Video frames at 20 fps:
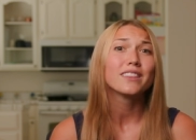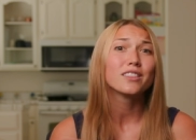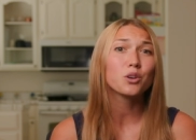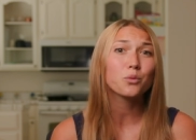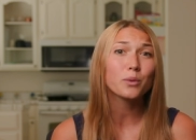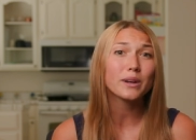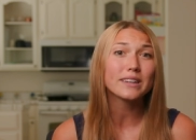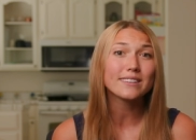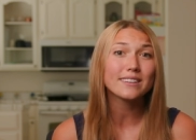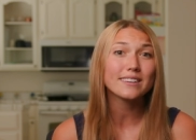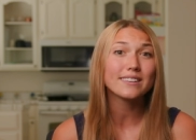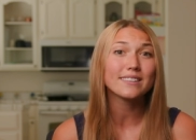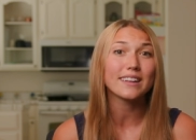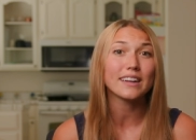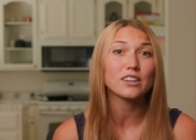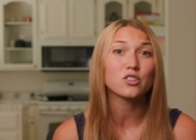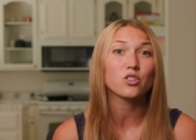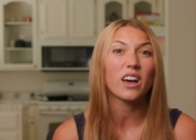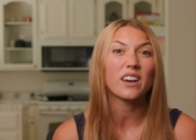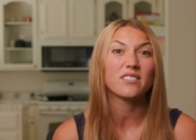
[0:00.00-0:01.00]
the risk is
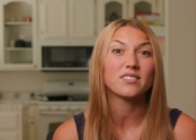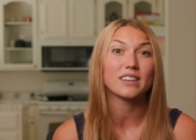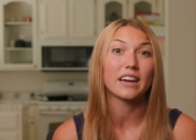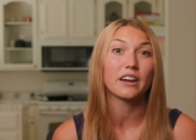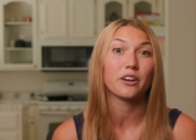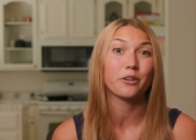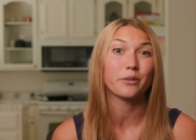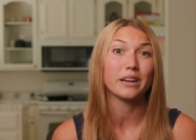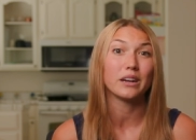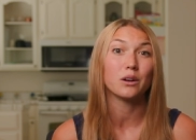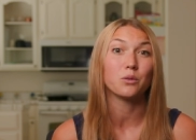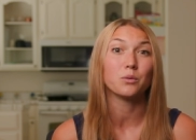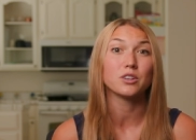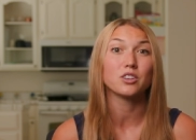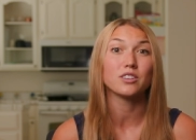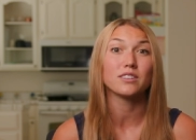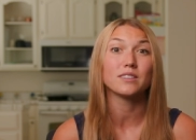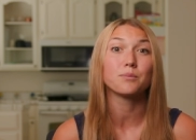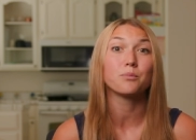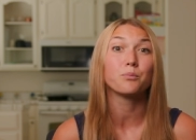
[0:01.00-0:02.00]
that you'll have diarrhea, which
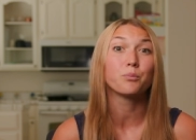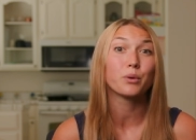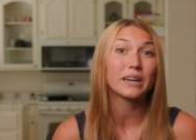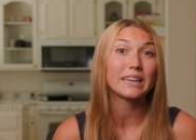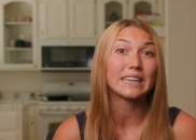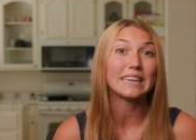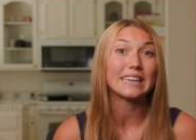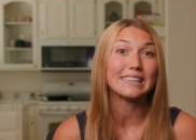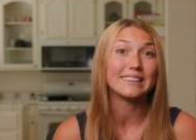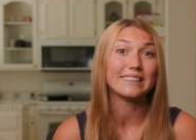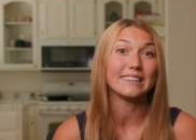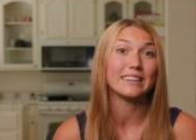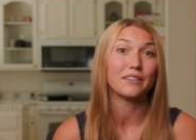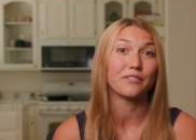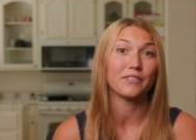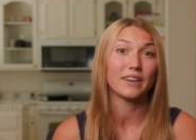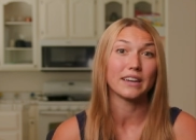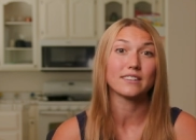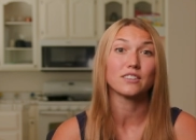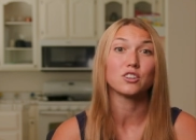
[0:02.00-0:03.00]
is pretty easy to
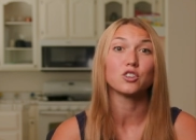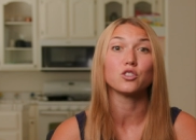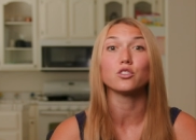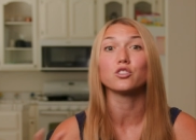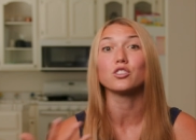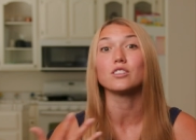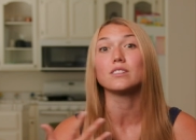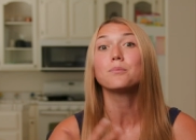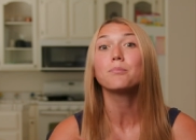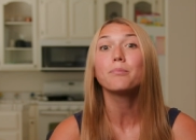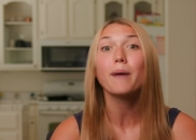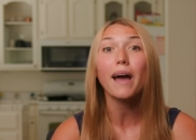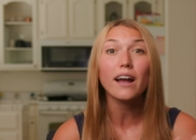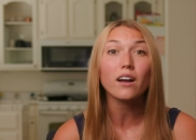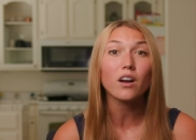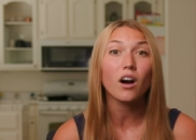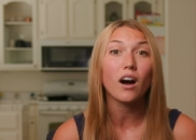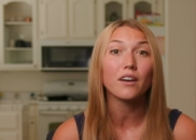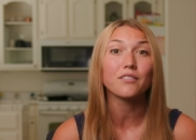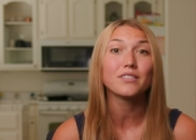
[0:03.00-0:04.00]
fix. You'll just
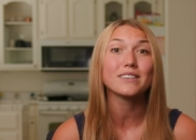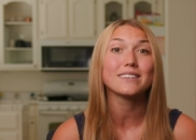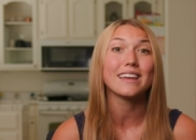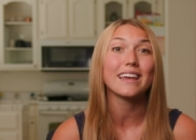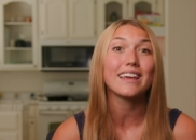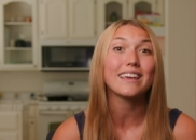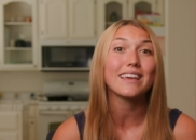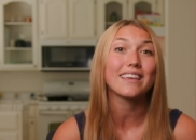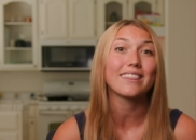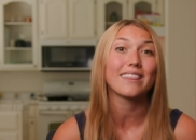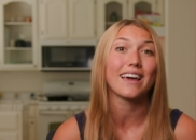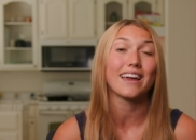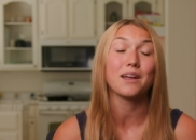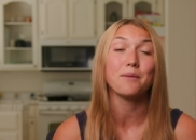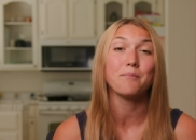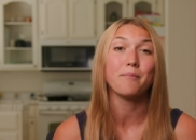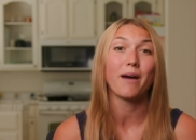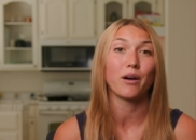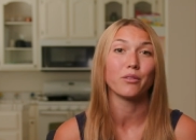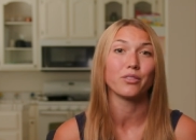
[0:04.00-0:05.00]
back off taking that
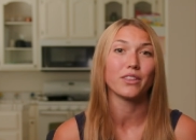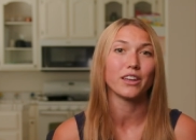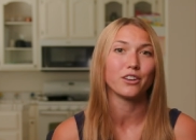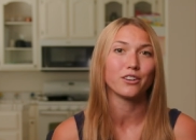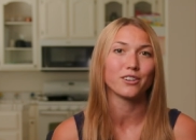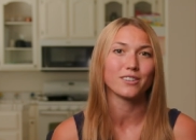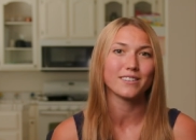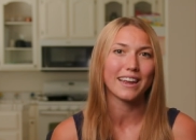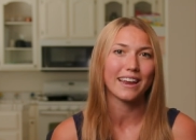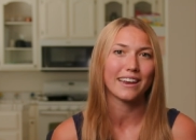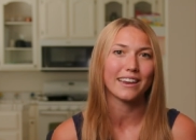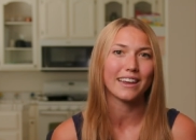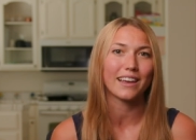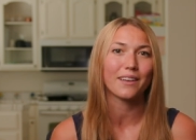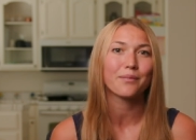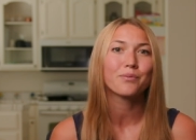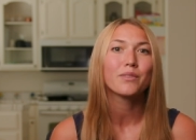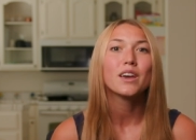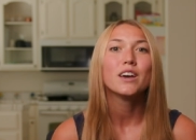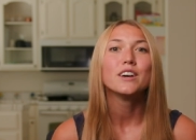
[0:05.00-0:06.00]
amount that you're
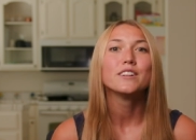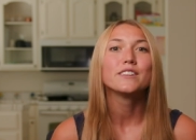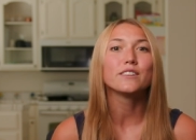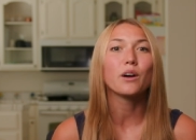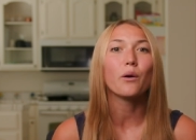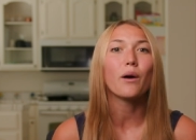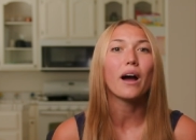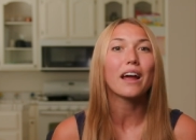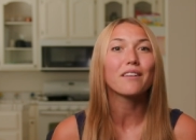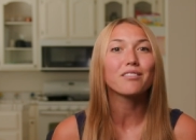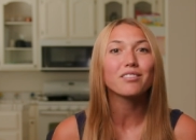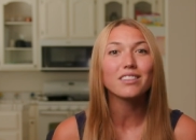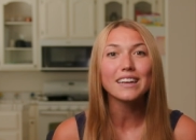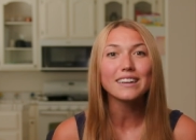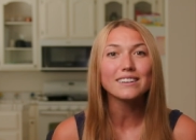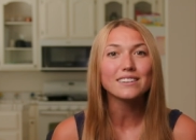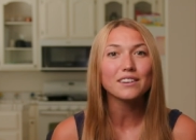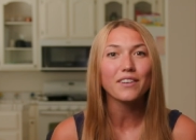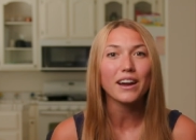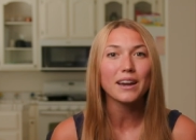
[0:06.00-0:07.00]
taking. So I
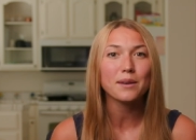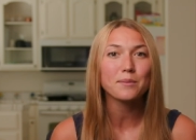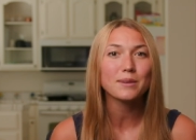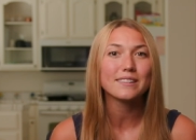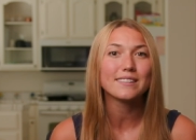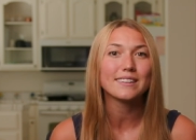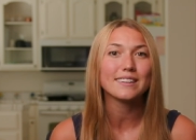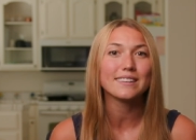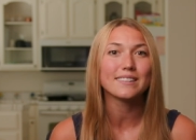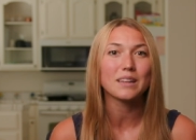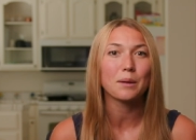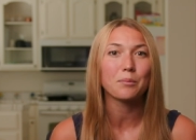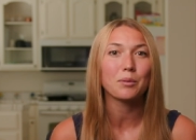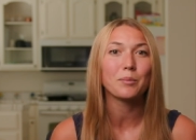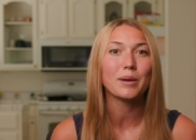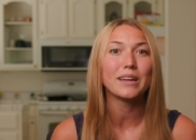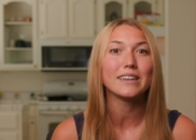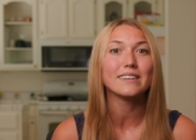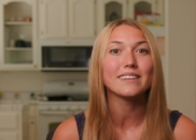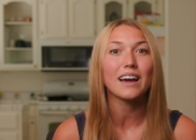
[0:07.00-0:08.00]
linked a vitamin C
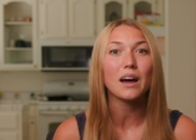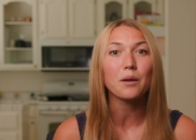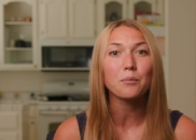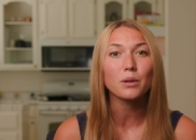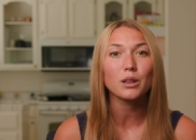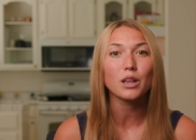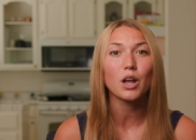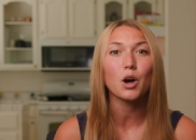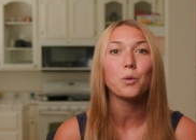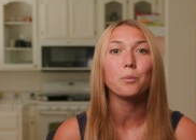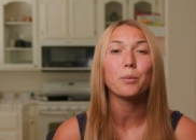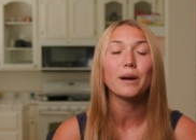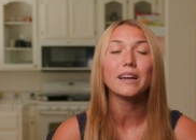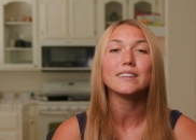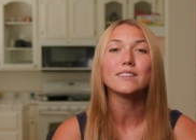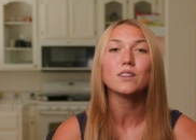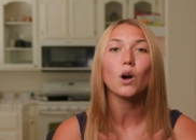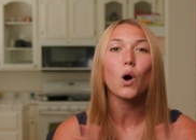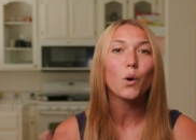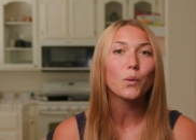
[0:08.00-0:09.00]
supplement down below, but
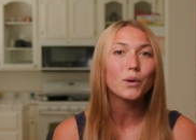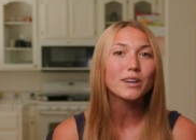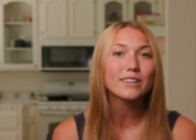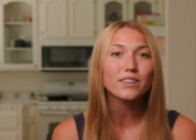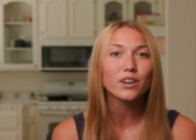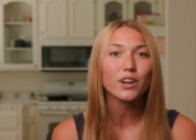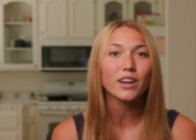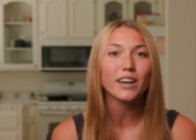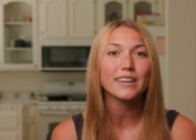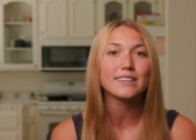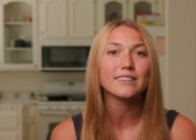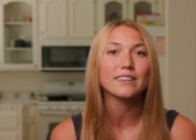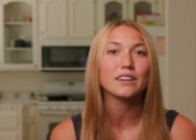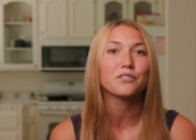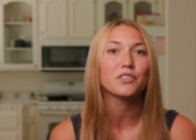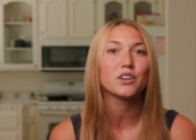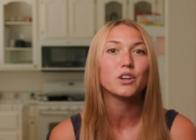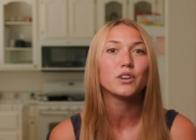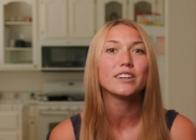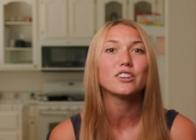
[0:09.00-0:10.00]
it's always a good idea
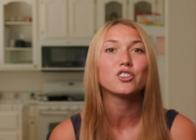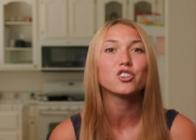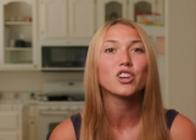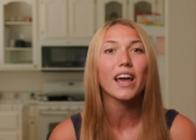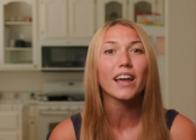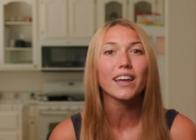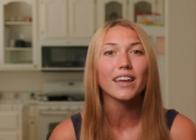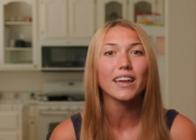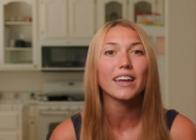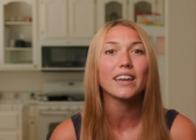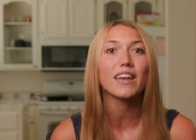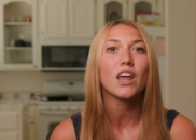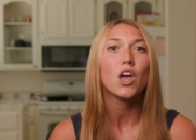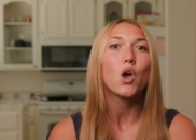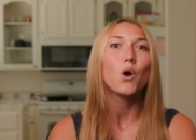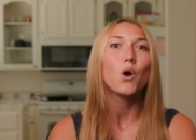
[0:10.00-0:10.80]
for you to check in